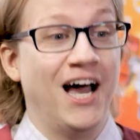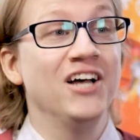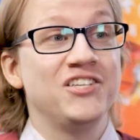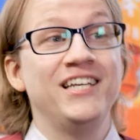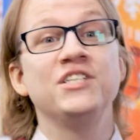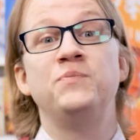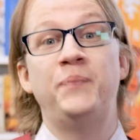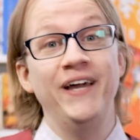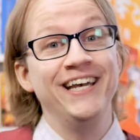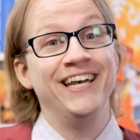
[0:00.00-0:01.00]
Because it has
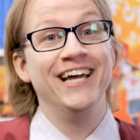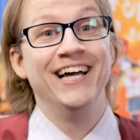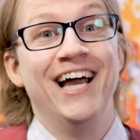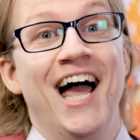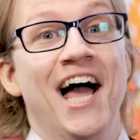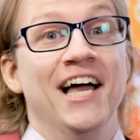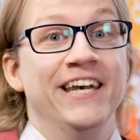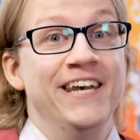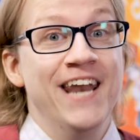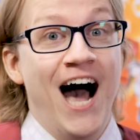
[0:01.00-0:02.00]
been
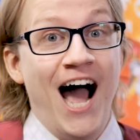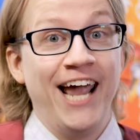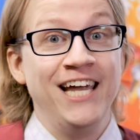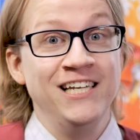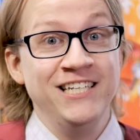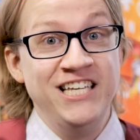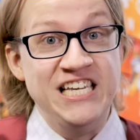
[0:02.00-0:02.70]
9